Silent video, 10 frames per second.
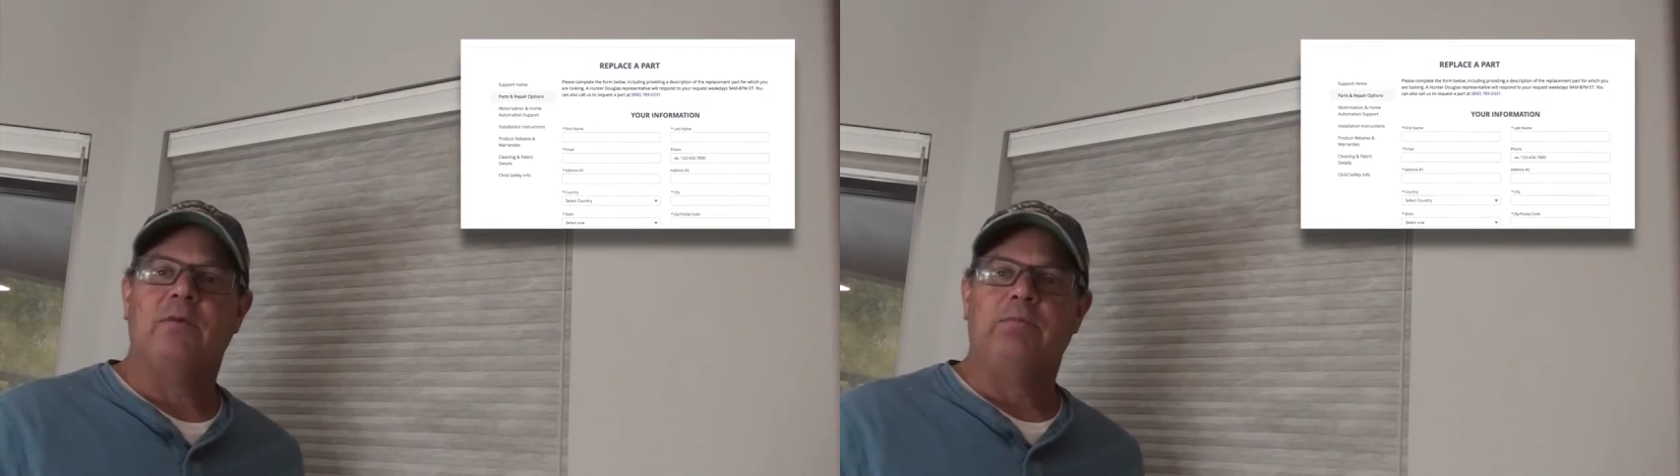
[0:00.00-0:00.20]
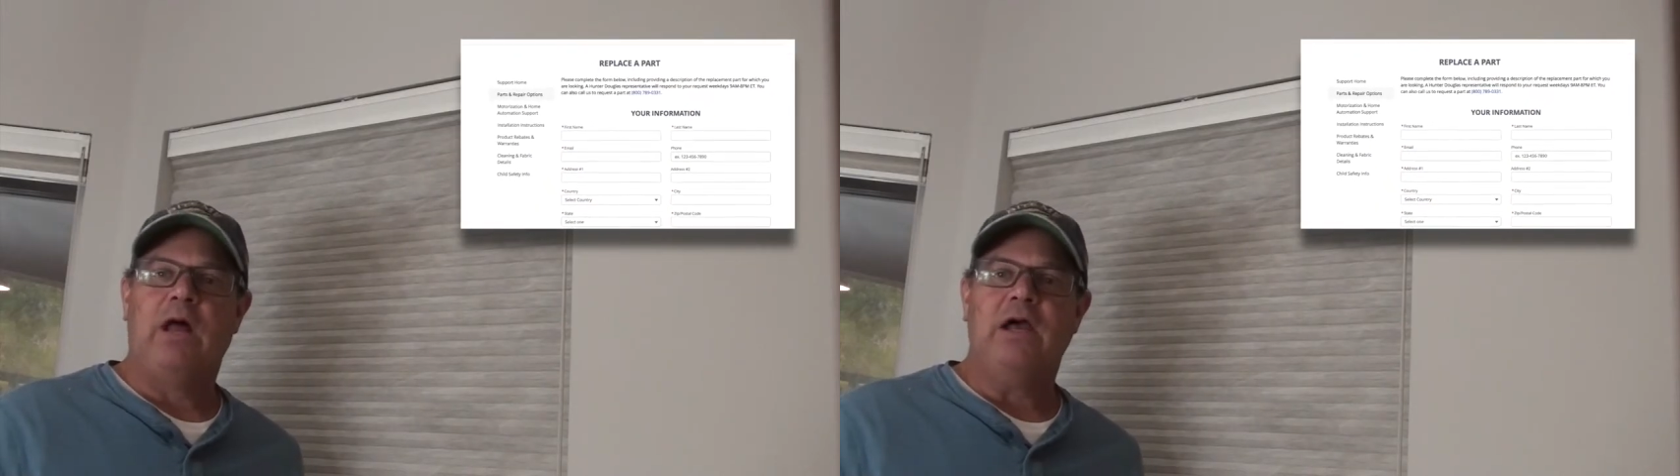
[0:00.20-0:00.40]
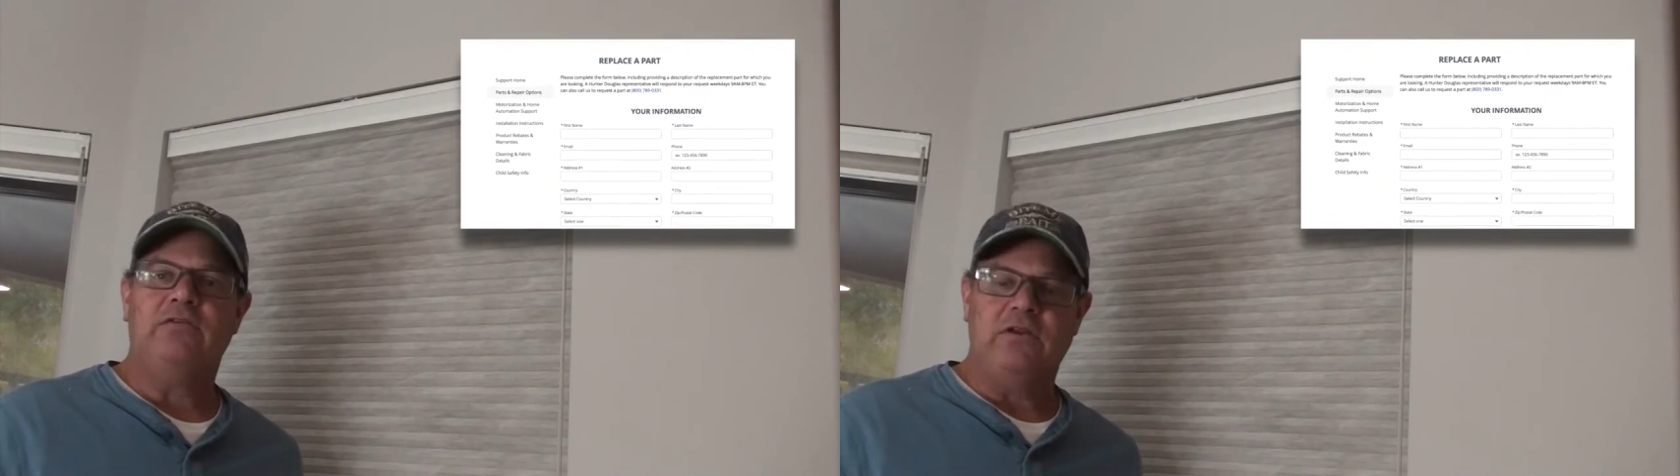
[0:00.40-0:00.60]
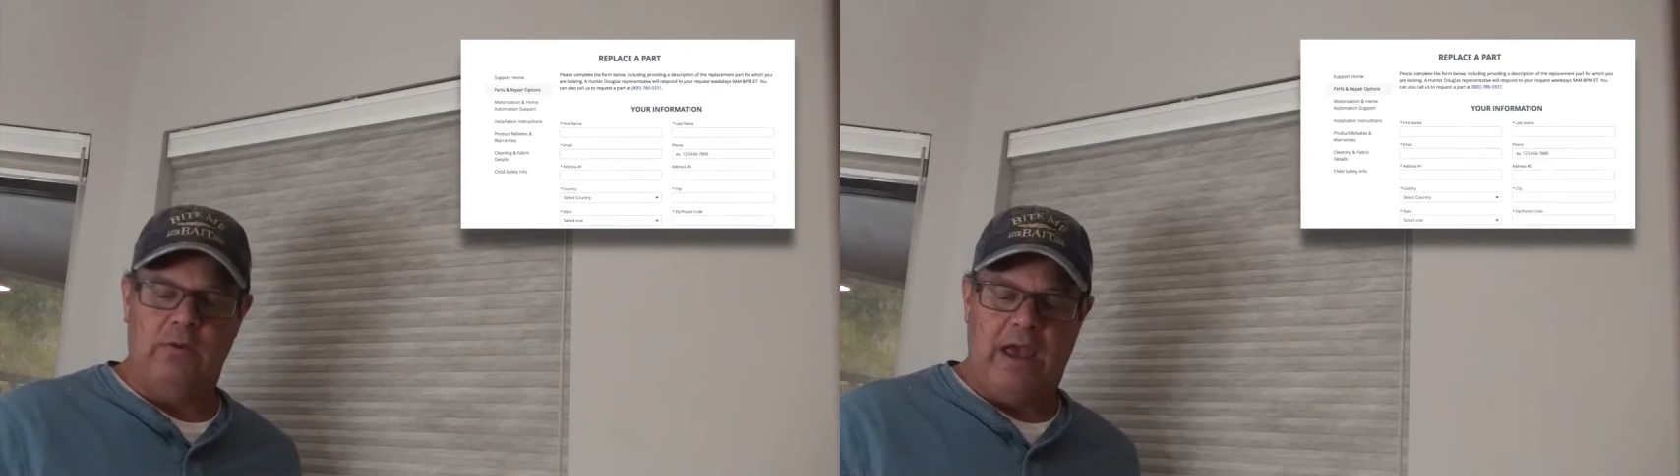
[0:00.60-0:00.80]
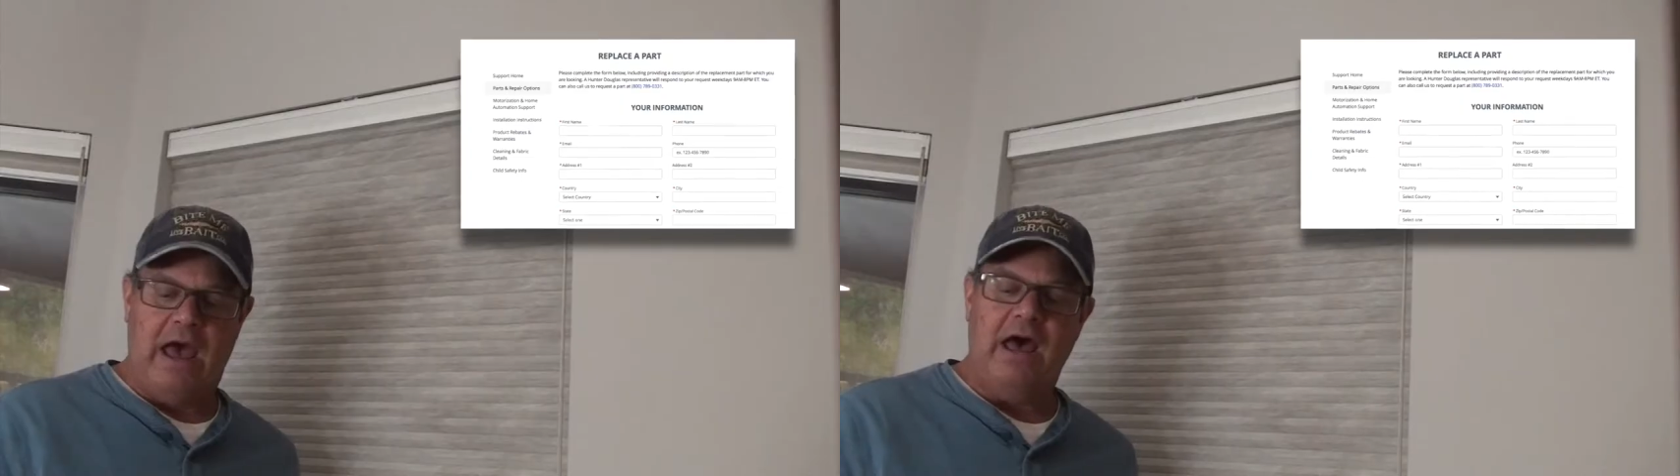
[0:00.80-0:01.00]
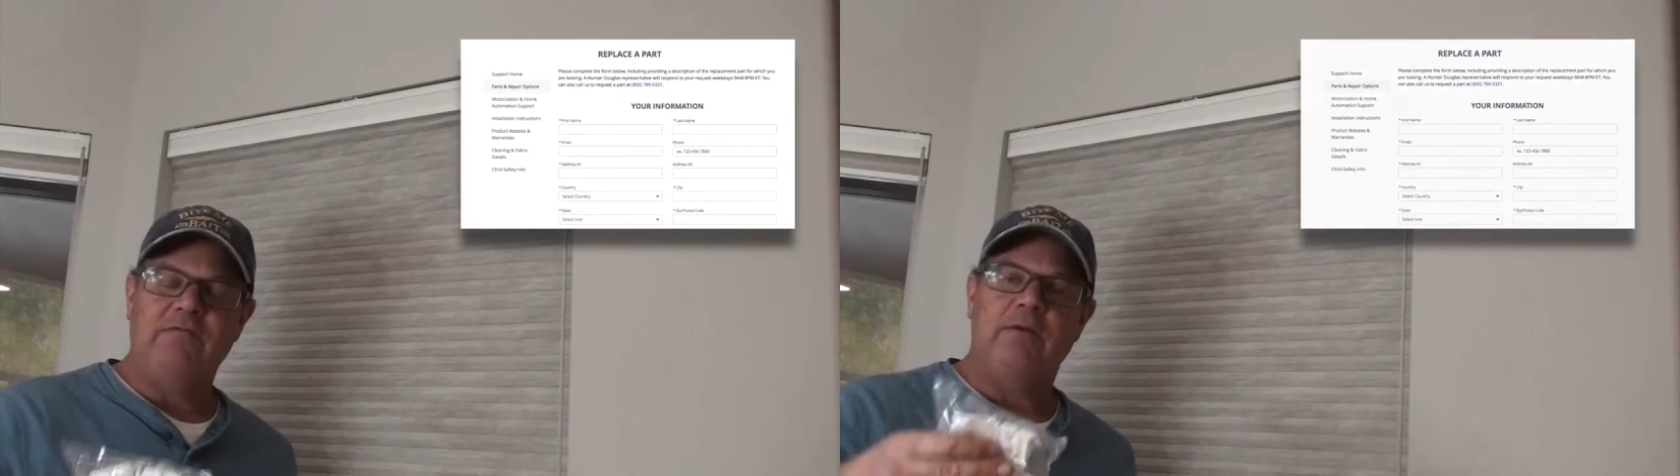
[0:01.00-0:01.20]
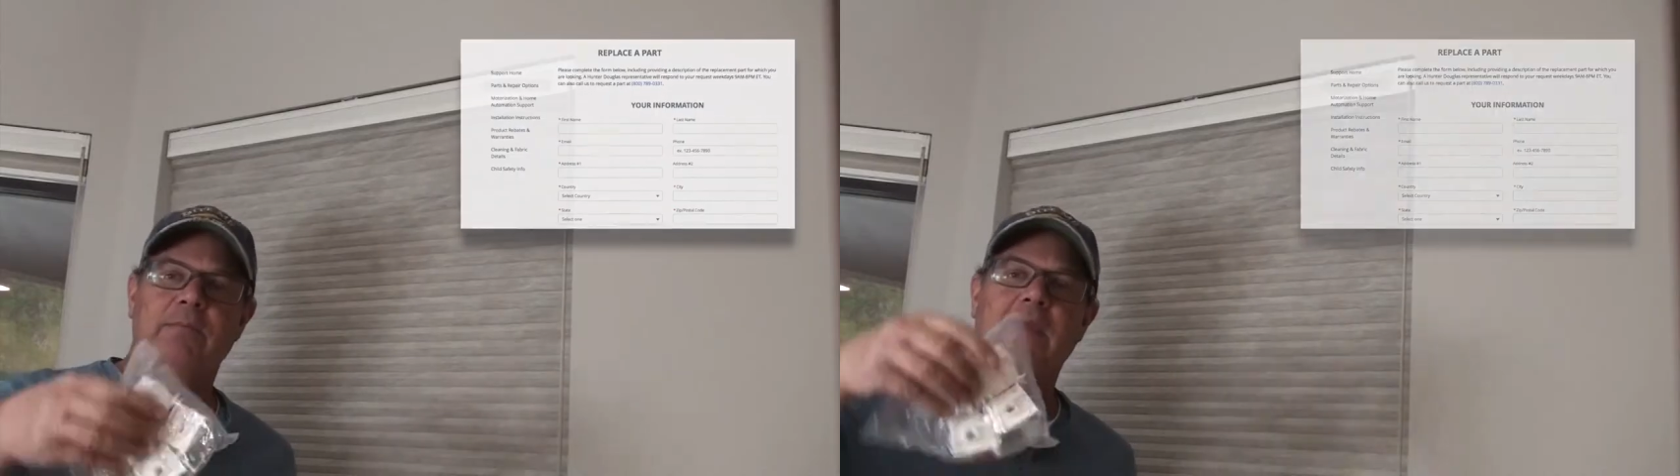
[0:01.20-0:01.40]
of blinds that you have and